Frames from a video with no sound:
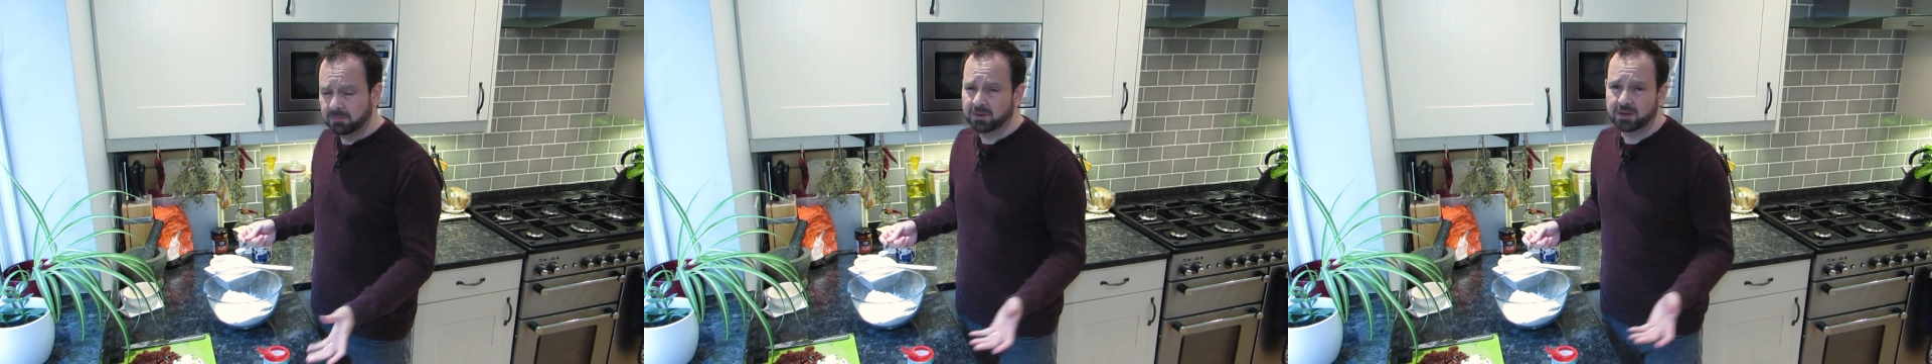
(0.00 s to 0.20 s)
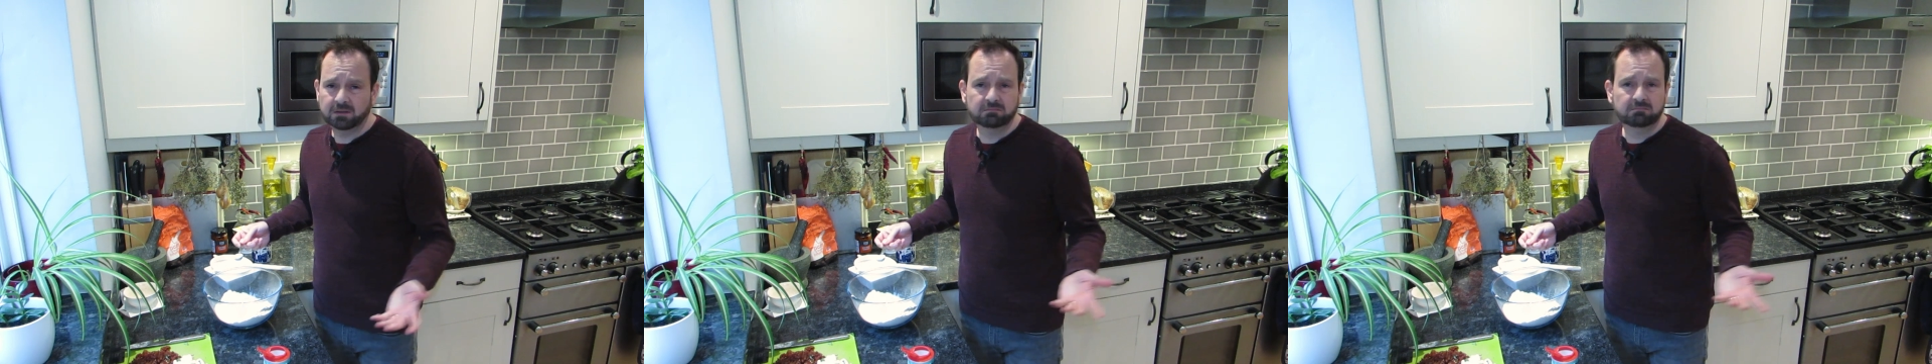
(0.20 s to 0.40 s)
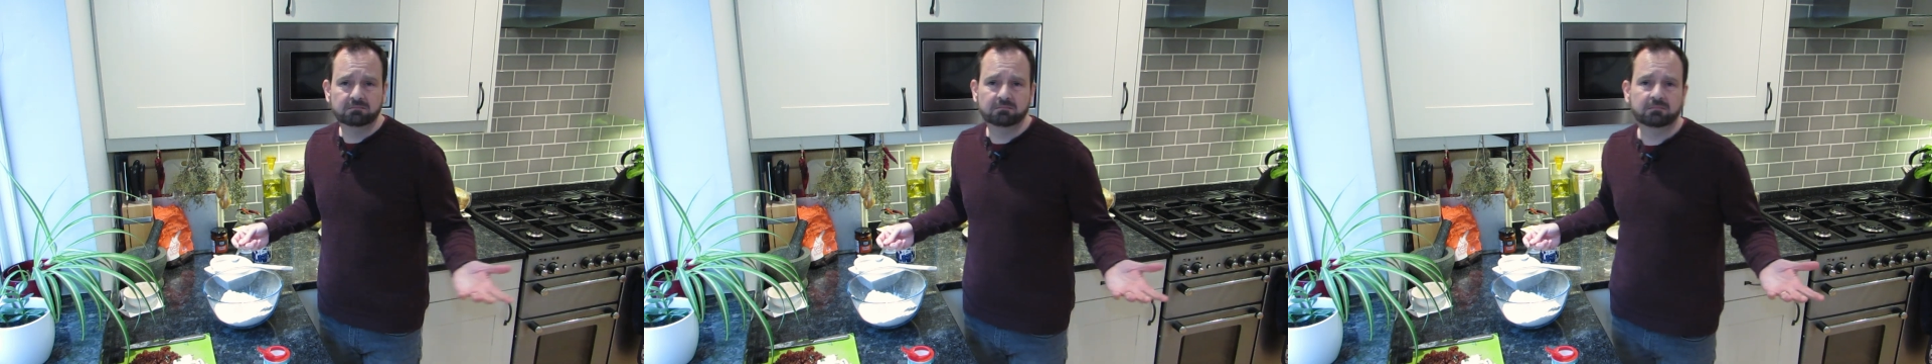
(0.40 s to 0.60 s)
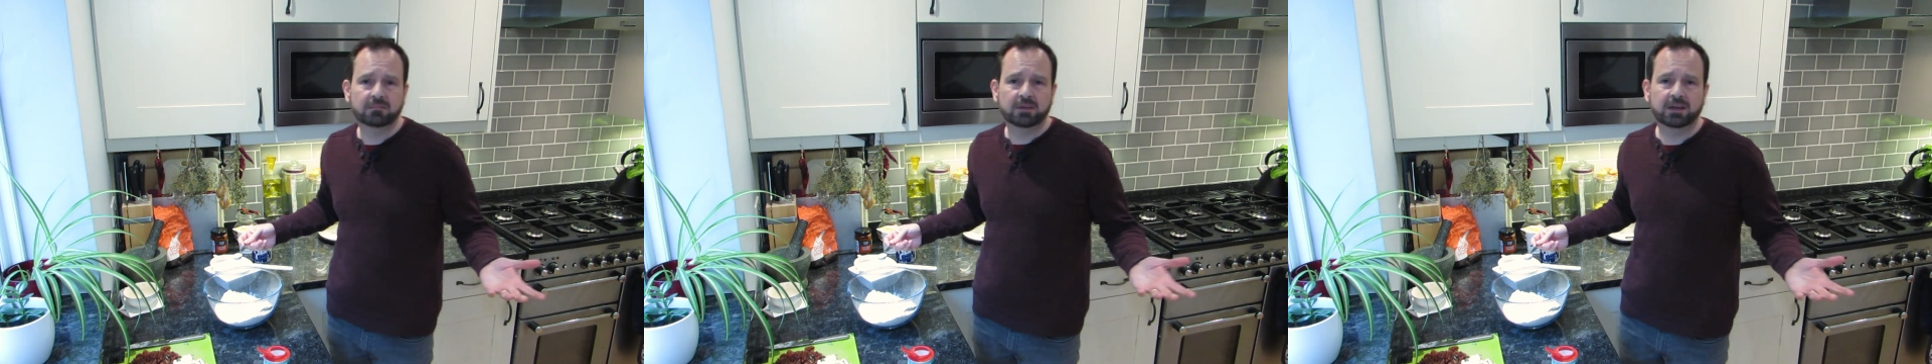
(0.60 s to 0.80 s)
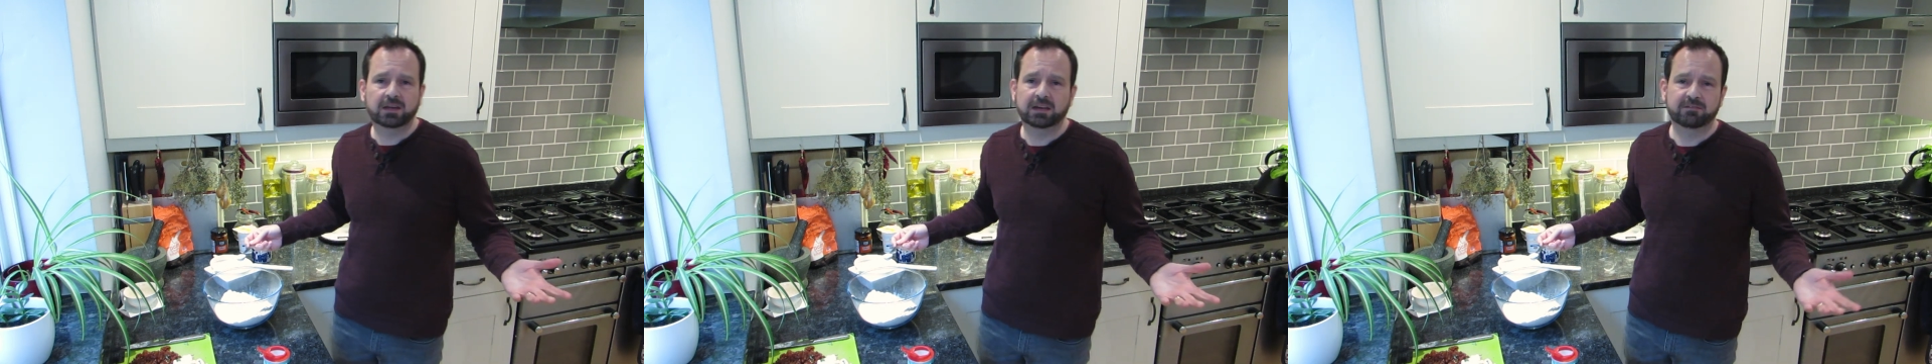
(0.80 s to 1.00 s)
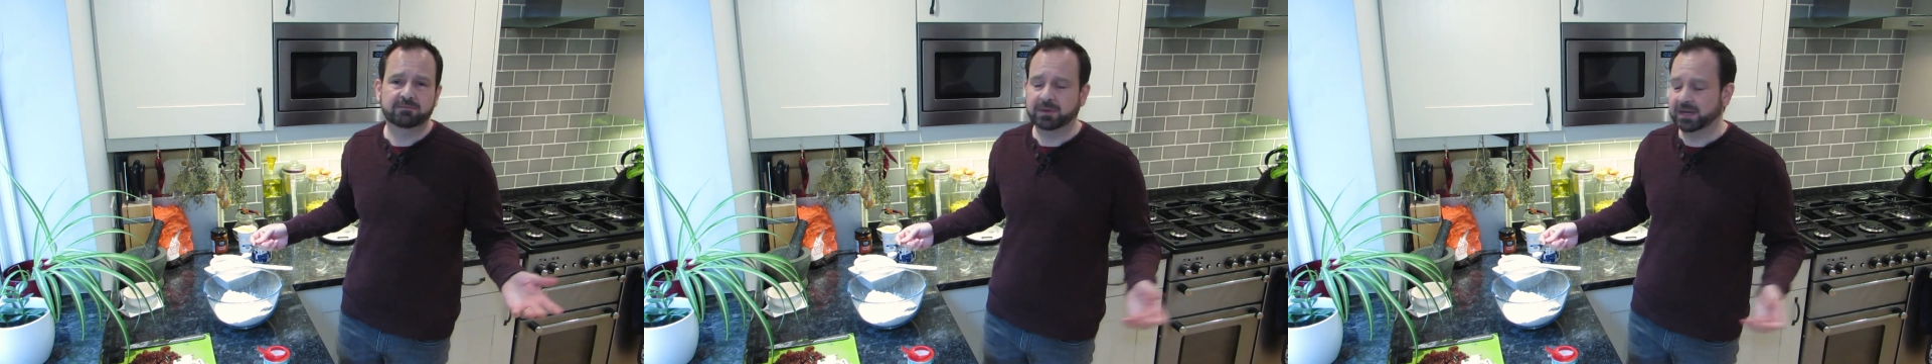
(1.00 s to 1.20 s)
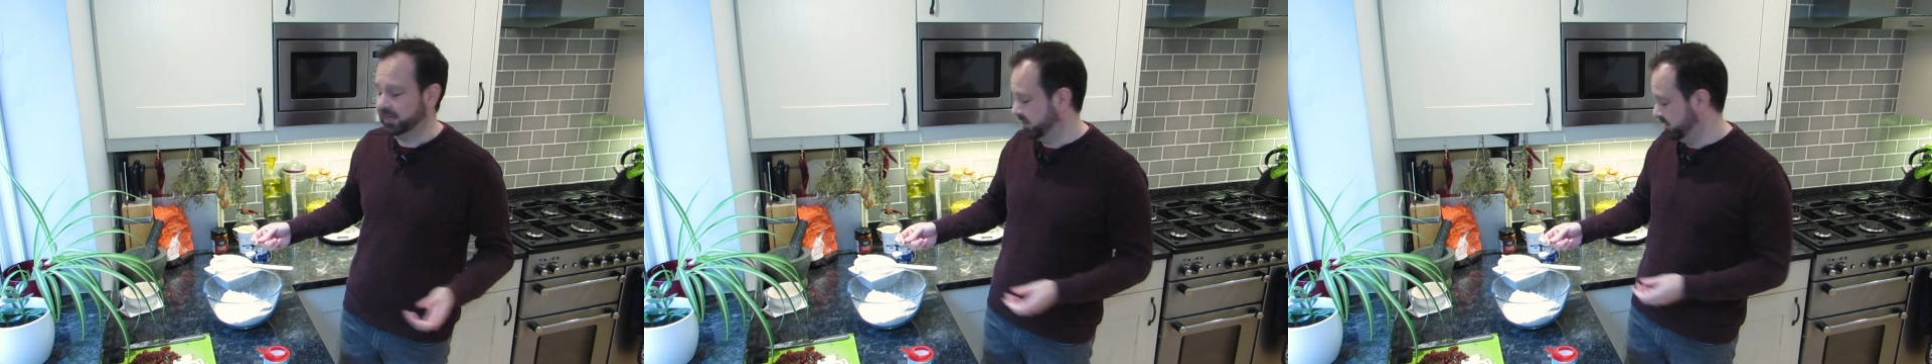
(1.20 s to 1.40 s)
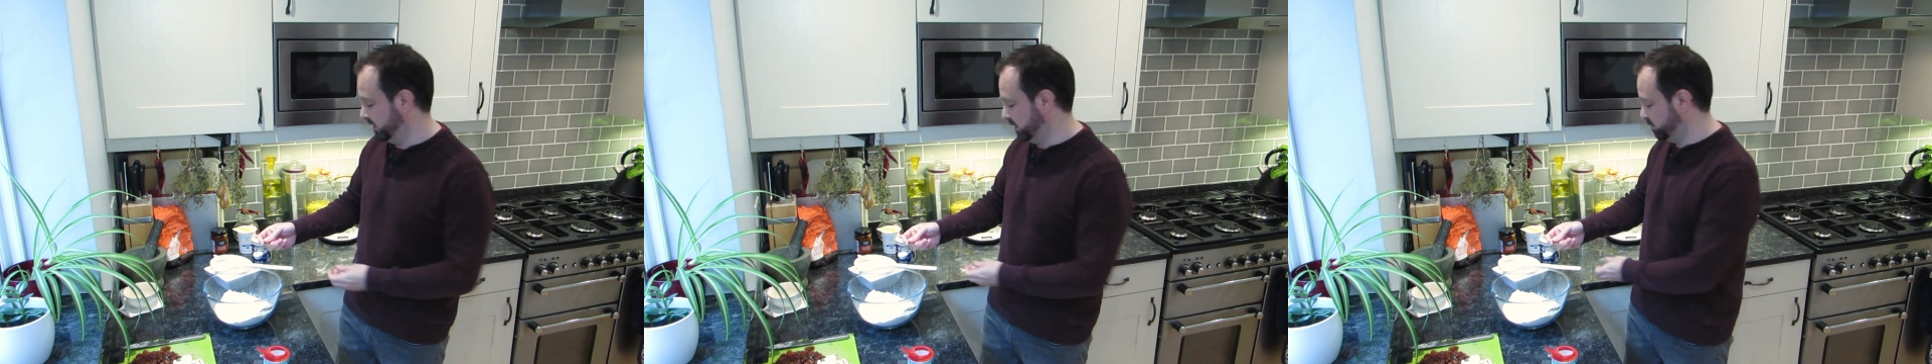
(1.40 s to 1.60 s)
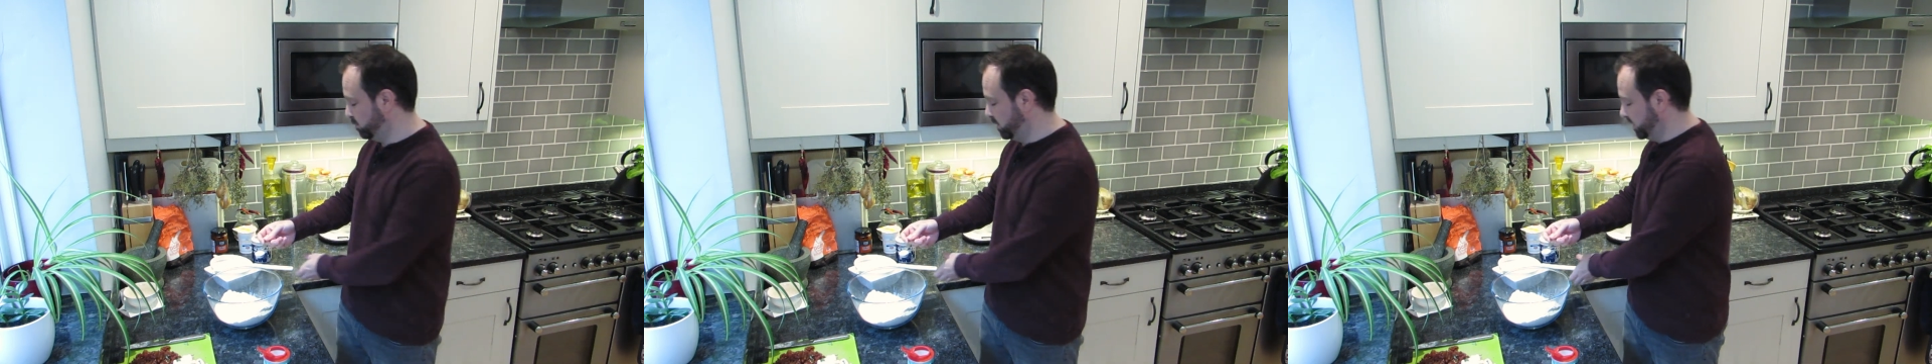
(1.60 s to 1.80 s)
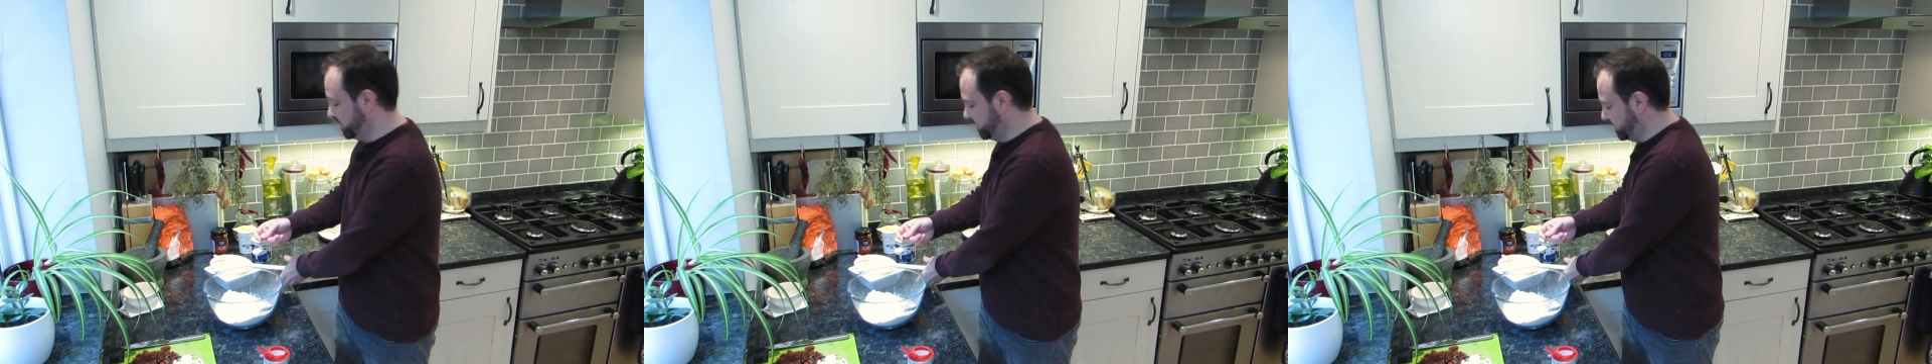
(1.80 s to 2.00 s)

But I love making these breads.